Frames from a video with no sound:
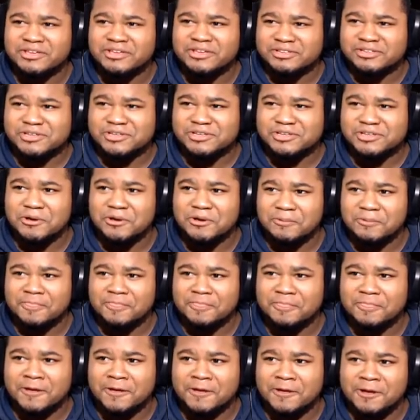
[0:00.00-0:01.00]
So,
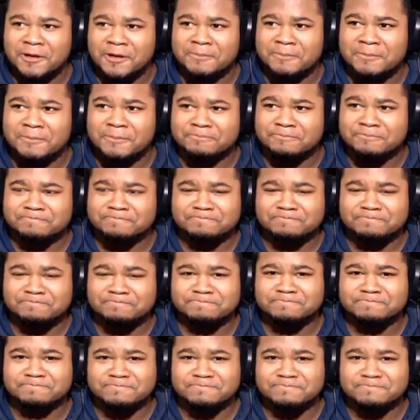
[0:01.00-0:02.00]
um,
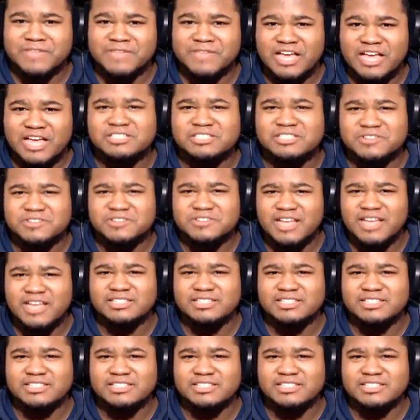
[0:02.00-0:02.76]
I'll see you guys in the